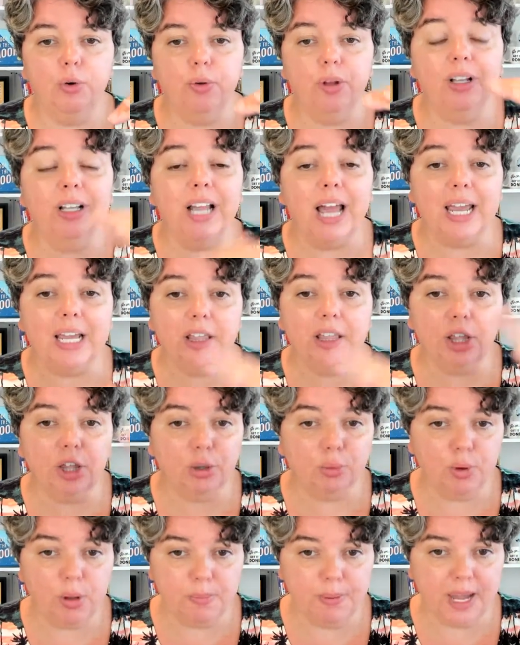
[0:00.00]
like the
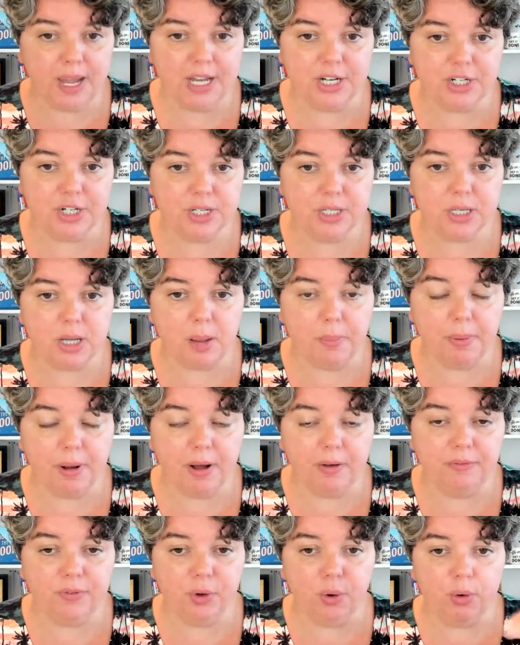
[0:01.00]
3 pages
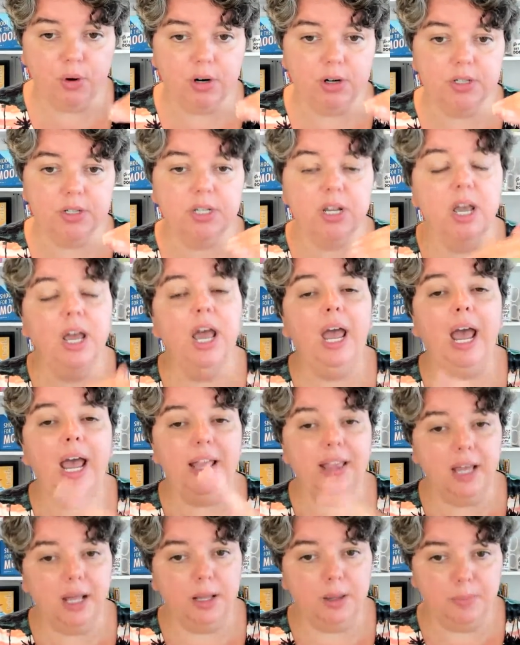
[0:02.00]
above yours,
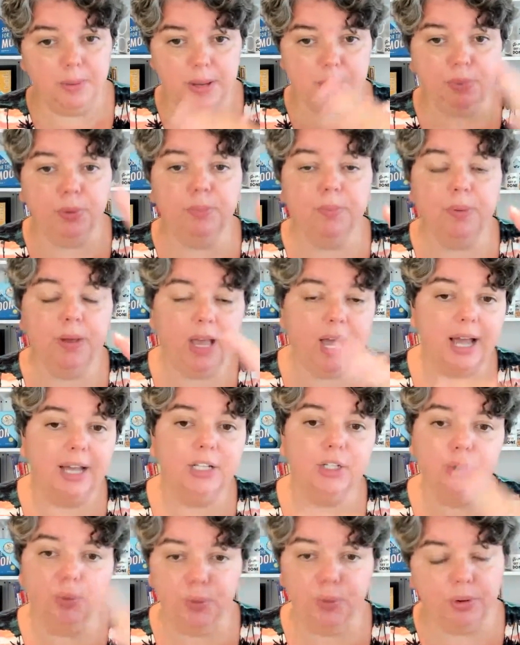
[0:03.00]
and then the people
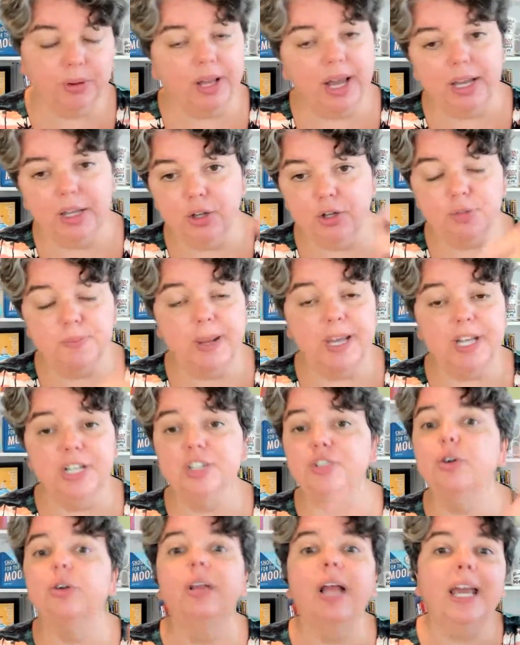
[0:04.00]
behind you will like those
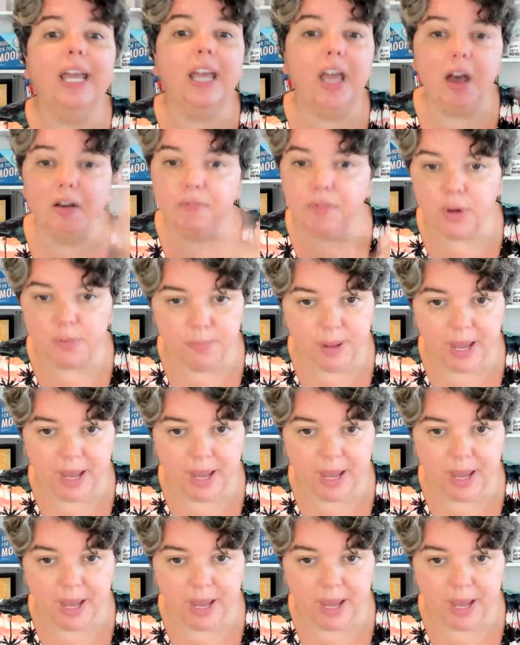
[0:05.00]
pages, or like every